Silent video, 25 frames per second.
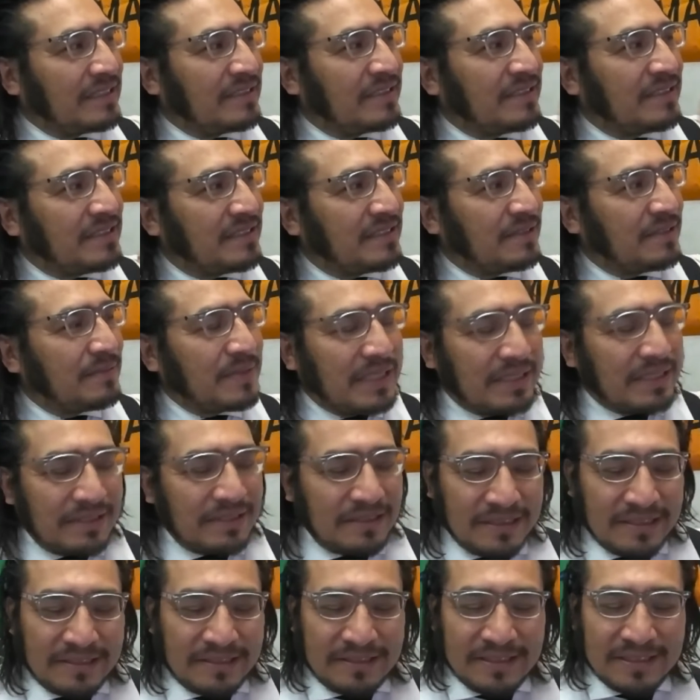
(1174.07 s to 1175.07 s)
systems that are
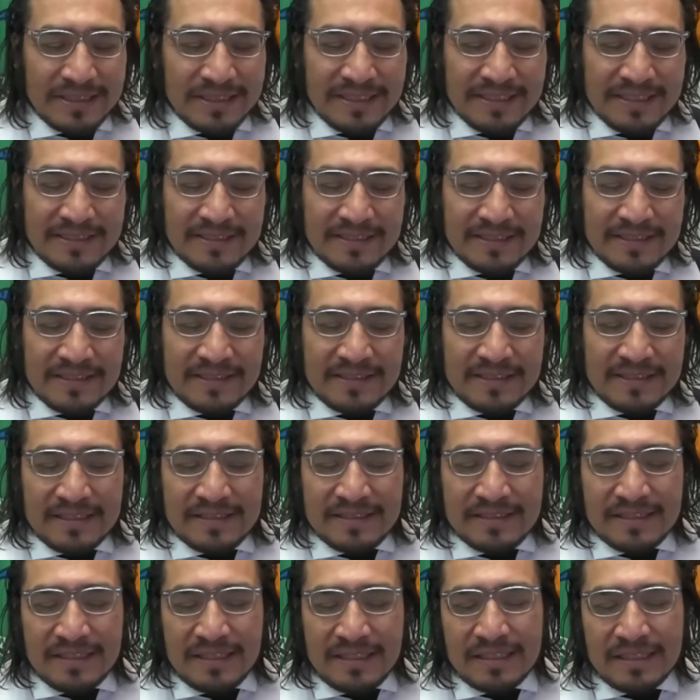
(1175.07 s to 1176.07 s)
there is just
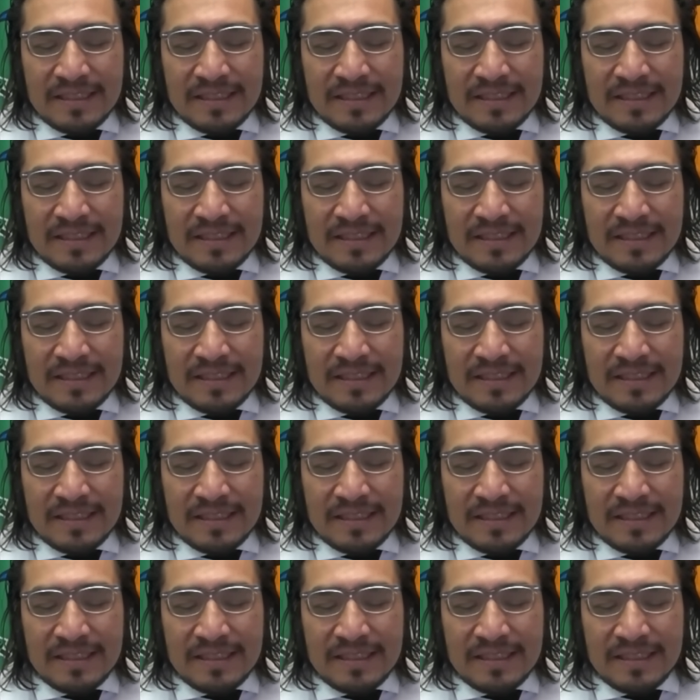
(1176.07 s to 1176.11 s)
such a